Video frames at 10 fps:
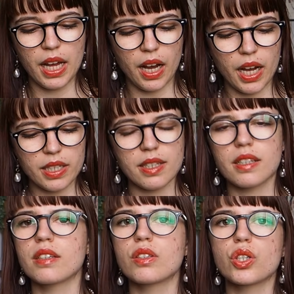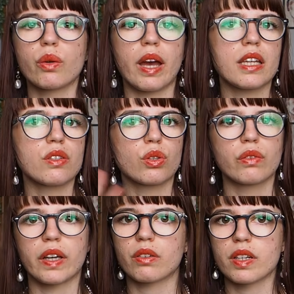I didn't do any sort of
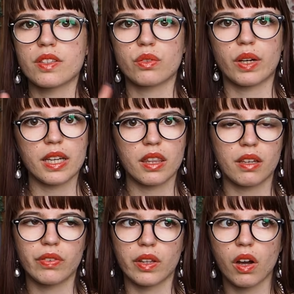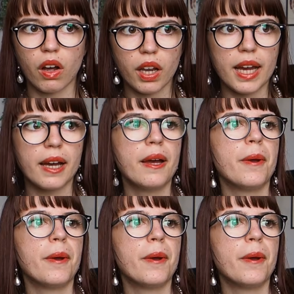increases or anything for the collar.